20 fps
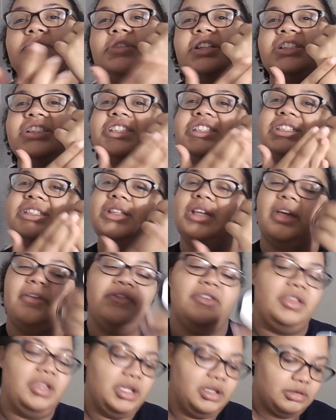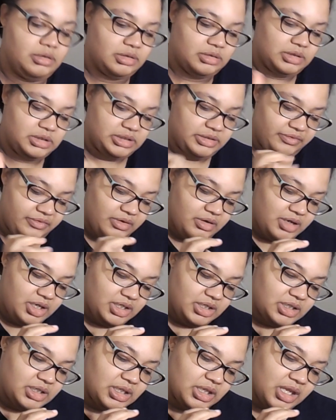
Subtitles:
I feel like it's a very